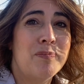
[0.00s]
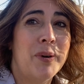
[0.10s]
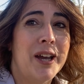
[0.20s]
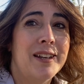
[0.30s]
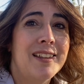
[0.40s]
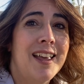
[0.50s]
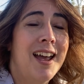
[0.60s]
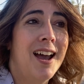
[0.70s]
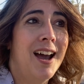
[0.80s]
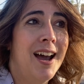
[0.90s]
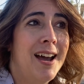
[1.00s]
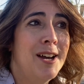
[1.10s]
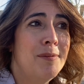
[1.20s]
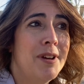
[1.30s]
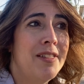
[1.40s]
But
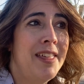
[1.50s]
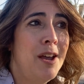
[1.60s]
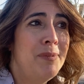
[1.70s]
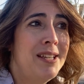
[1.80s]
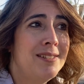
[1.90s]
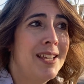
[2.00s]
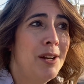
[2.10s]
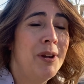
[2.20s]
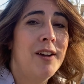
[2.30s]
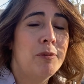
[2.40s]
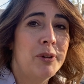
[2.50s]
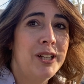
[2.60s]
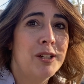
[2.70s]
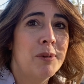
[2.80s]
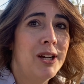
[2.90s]
that being said, we have a pretty
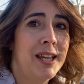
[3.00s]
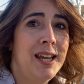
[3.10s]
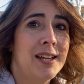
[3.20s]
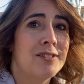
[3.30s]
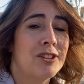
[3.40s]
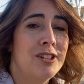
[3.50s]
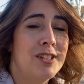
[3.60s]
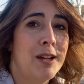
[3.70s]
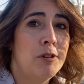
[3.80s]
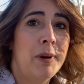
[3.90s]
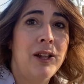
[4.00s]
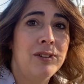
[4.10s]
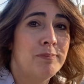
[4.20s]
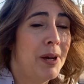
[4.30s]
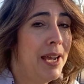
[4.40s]
good market. It's a good time to
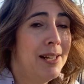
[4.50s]
buy.